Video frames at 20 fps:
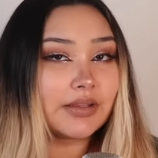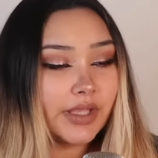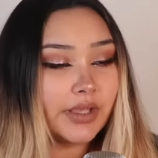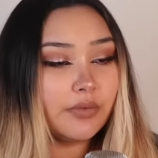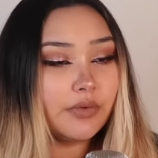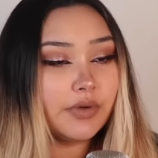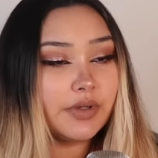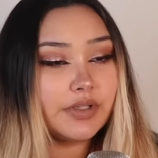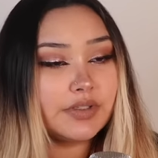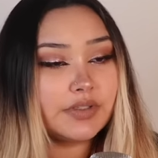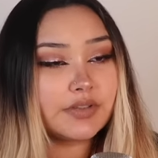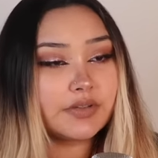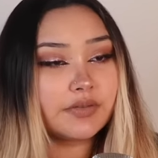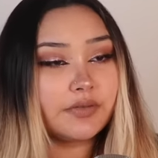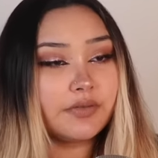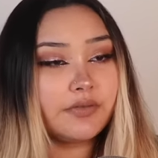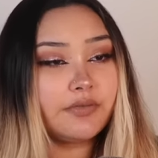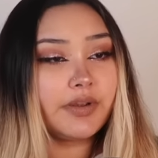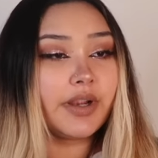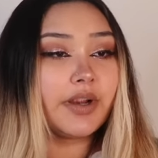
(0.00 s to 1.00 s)
It was
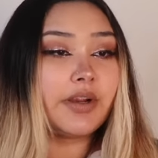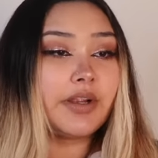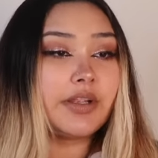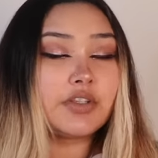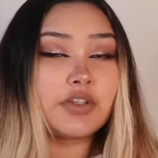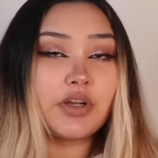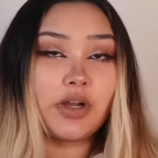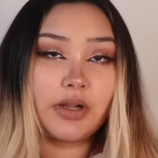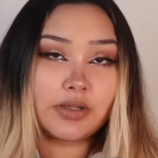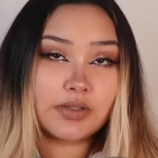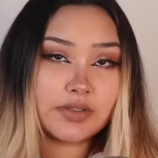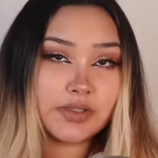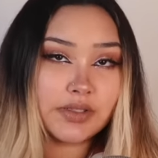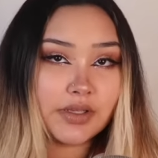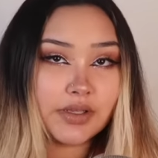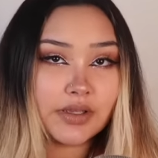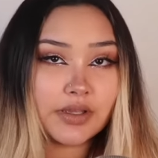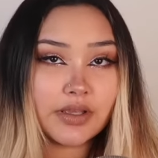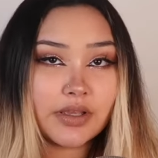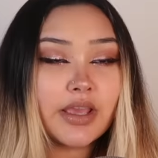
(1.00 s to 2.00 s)
very
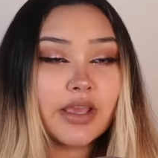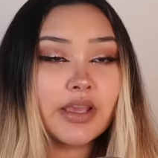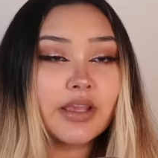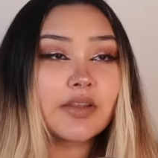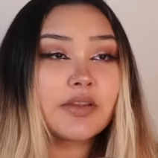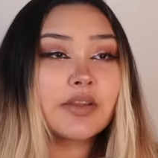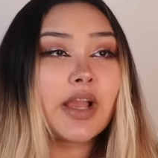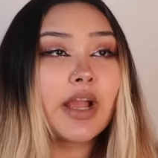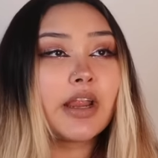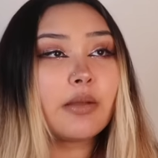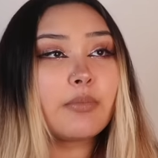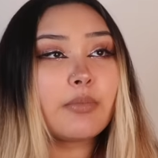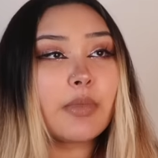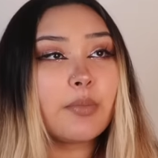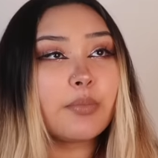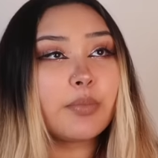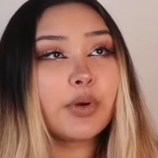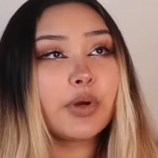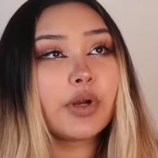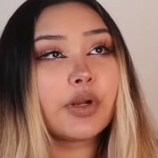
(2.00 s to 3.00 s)
toxic, and I
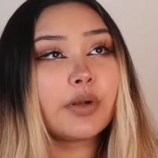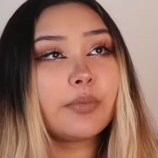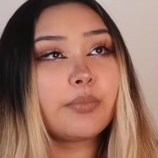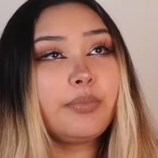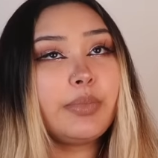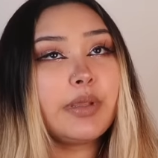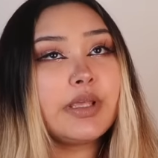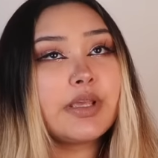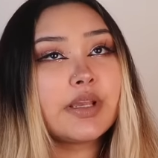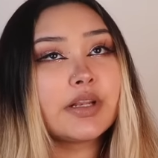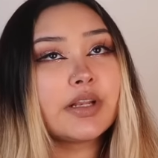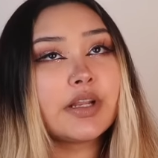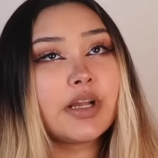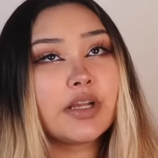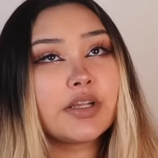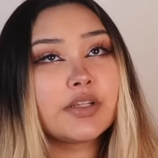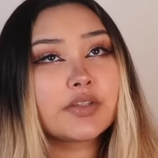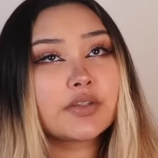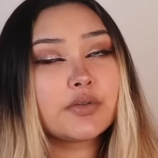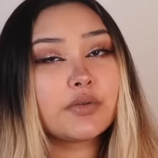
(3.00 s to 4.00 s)
remember being in
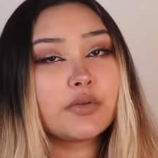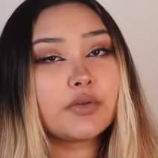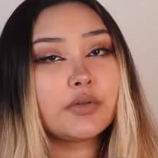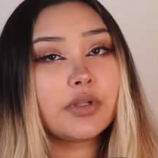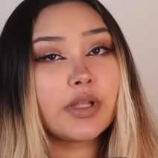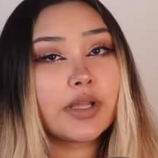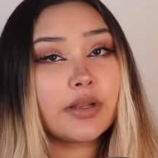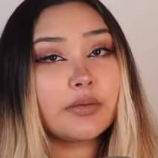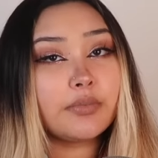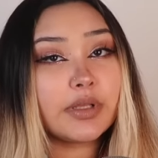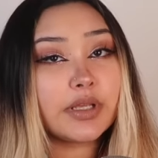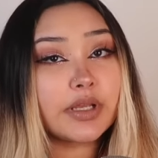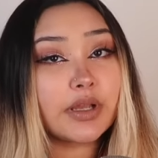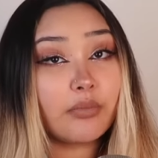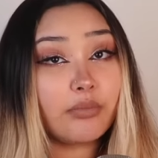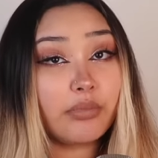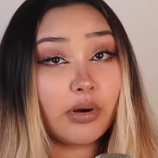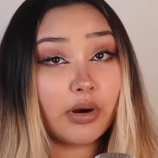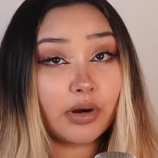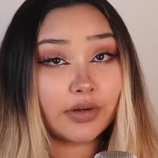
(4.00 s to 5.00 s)
high school and being a
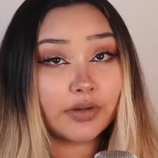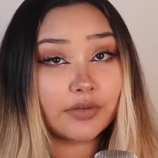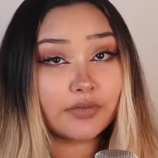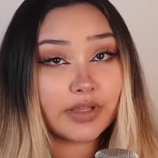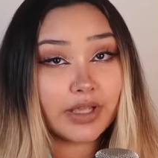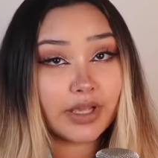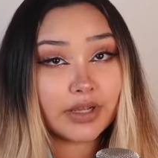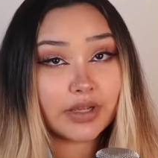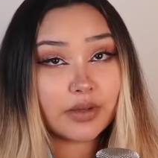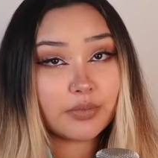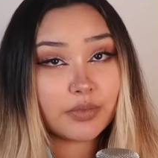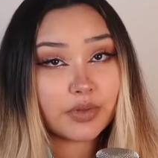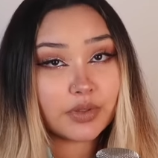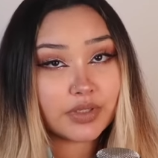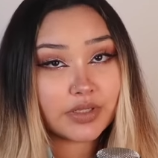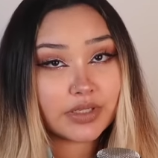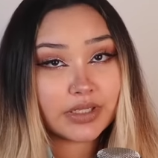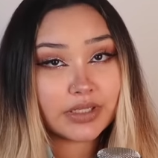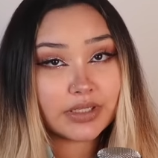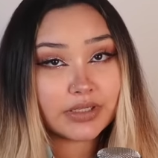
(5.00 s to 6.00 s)
part of that
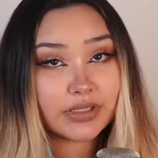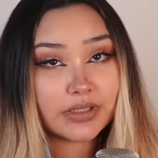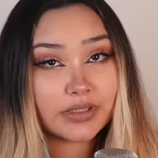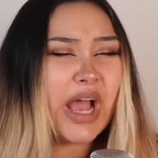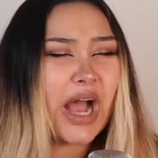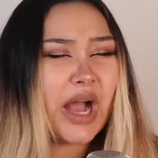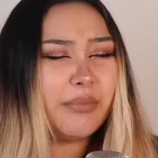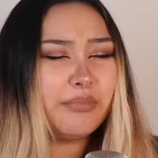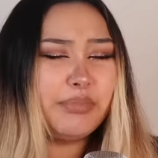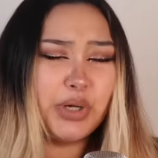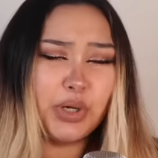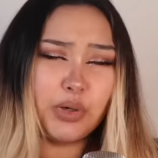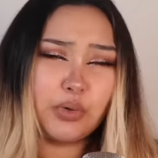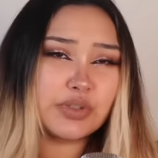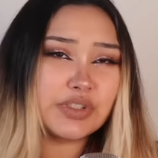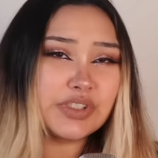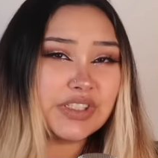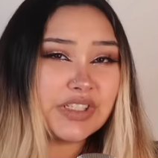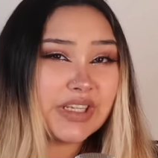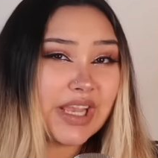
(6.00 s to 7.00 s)
community, not
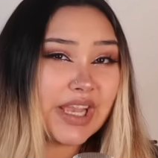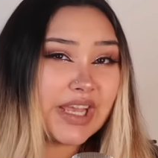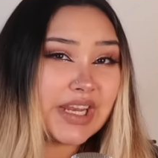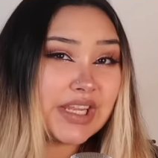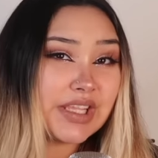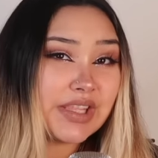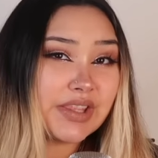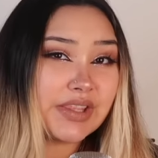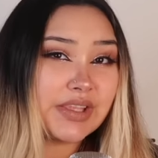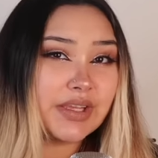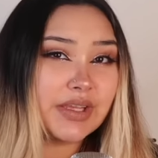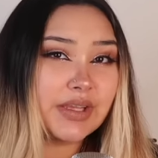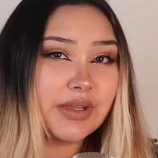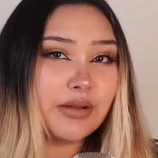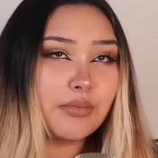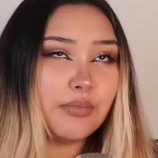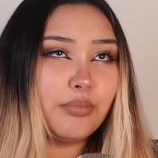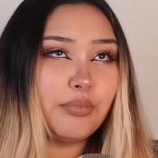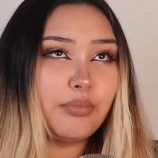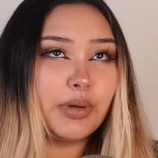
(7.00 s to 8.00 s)
posting
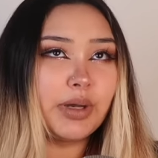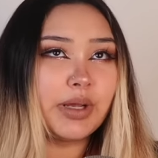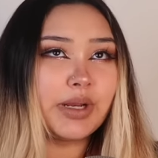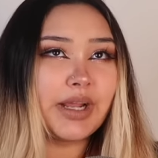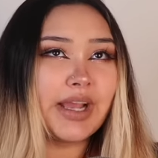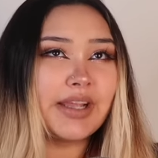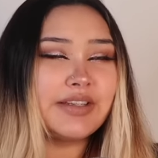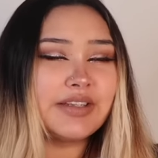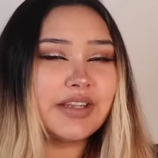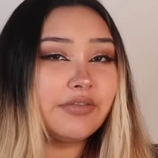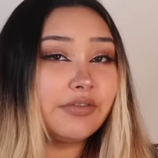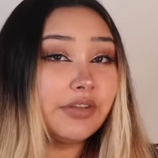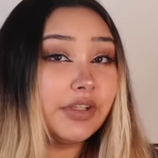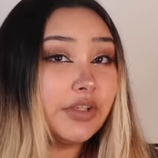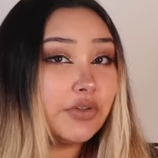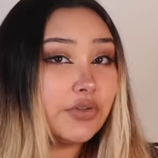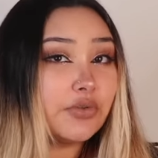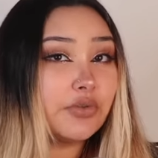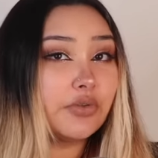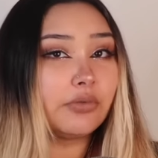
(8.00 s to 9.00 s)
anything, but I definitely
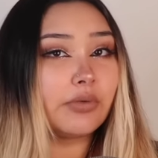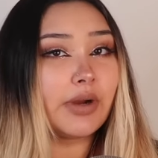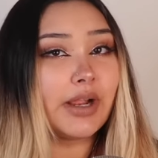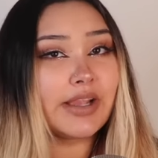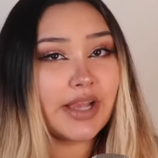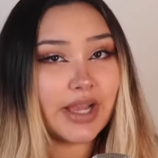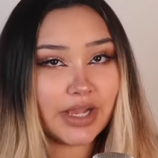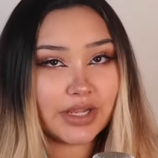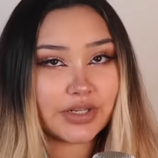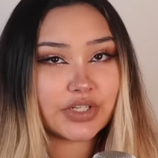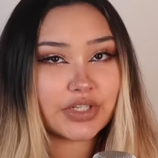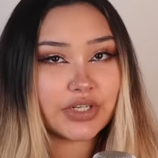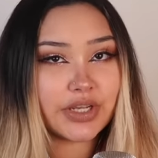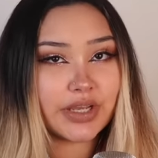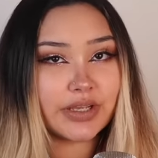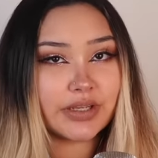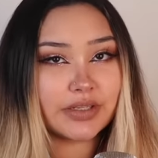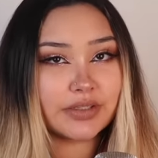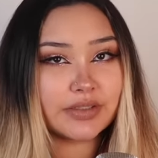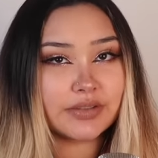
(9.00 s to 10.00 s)
knew the right
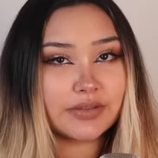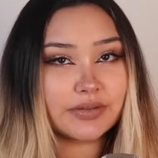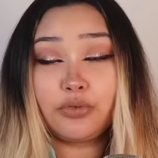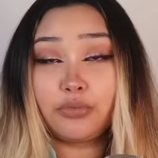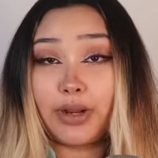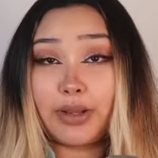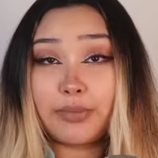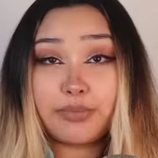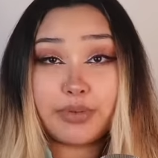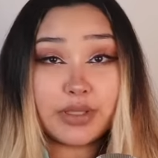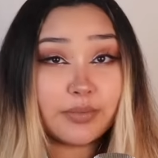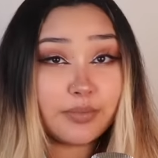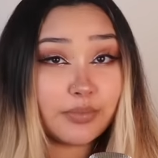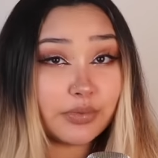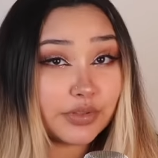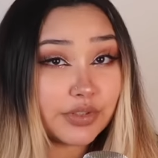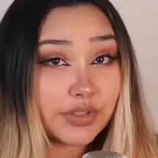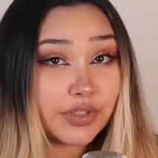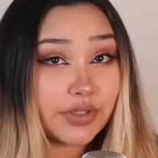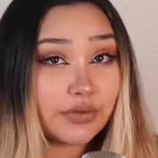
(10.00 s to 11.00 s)
hashtags, the right
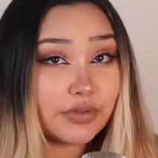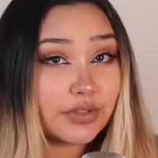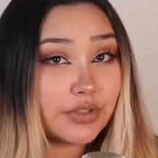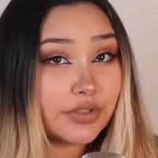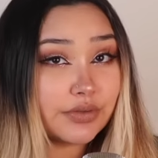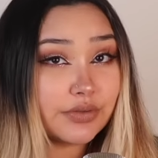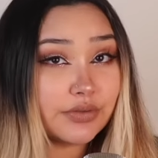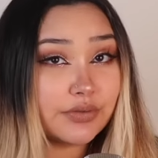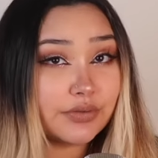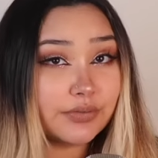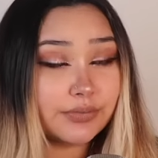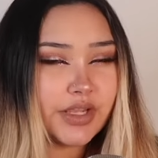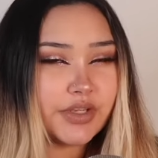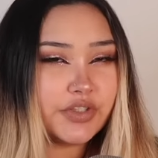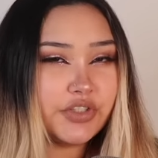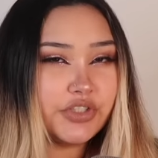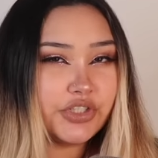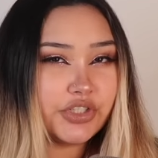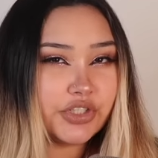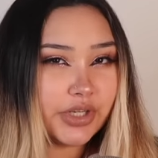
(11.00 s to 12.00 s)
people to go to,
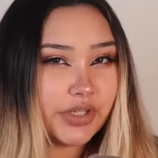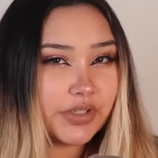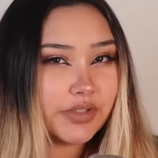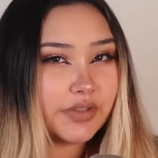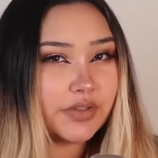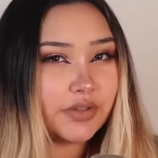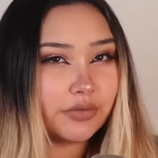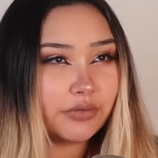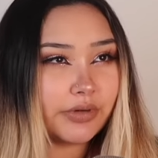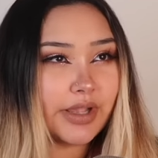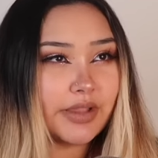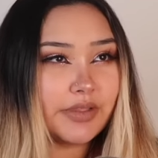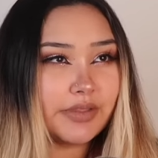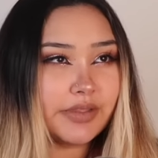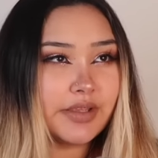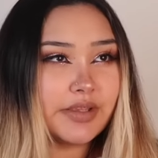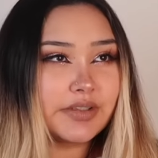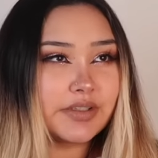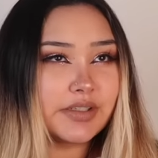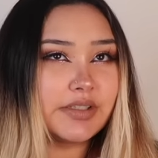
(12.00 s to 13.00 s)
and just the right
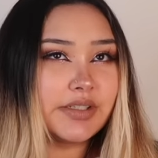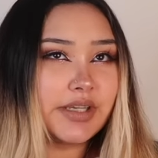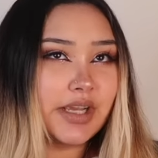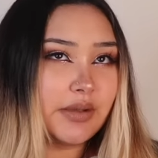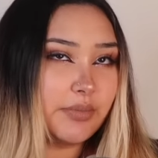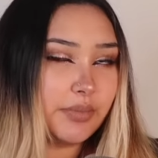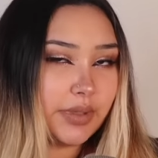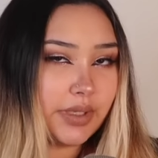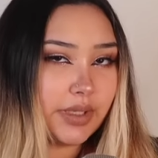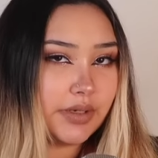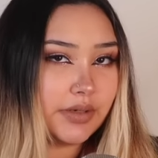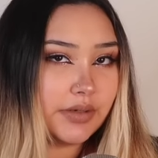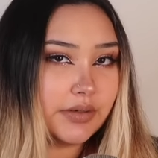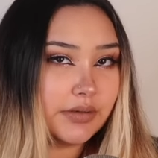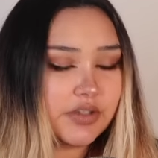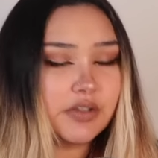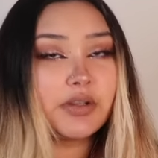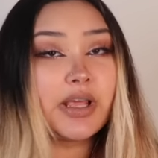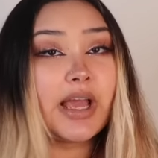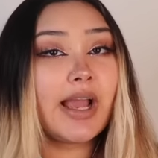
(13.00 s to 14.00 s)
things to type in
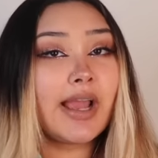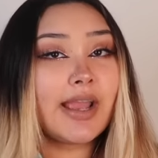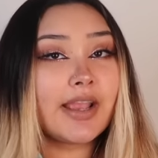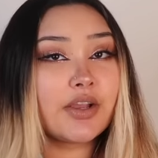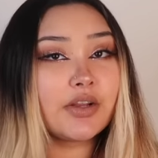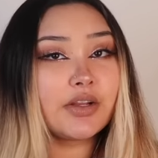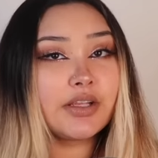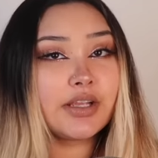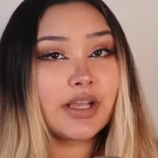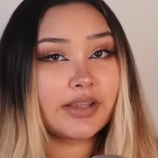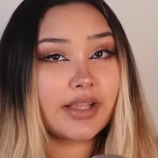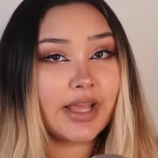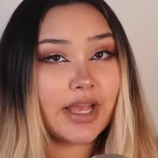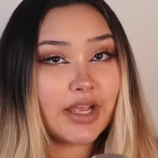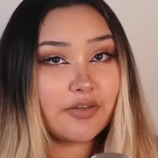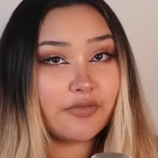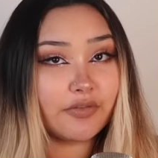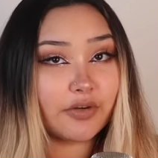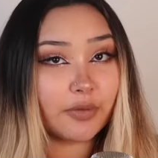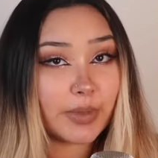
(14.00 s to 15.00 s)
so that I could get that
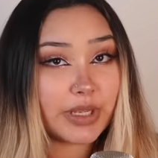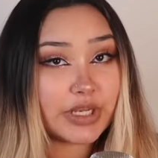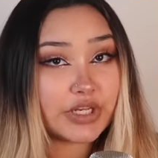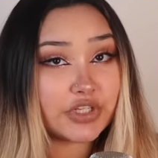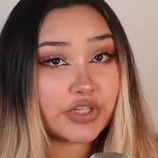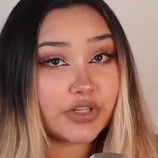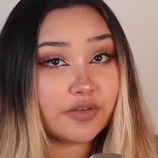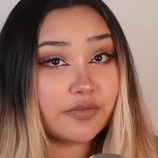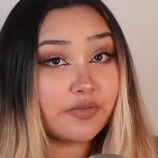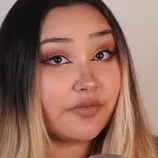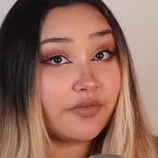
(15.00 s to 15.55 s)
information